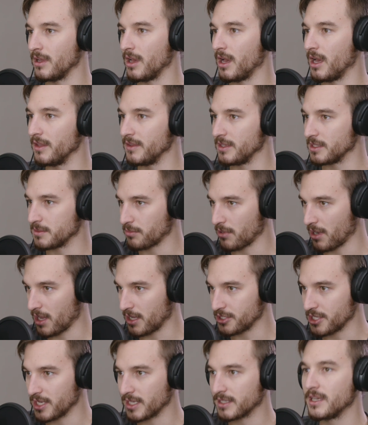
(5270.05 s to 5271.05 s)
on this
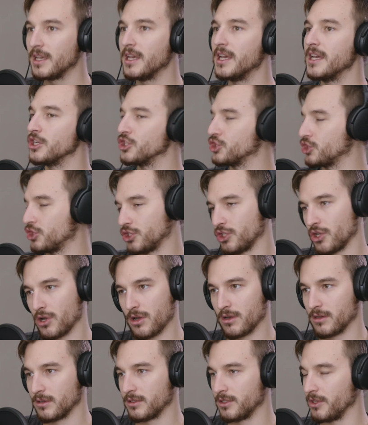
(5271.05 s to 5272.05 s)
project,
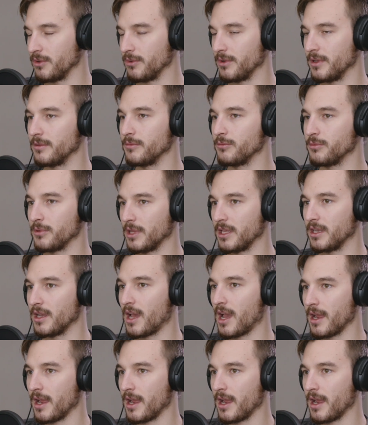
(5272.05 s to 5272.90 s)
sure, do it. But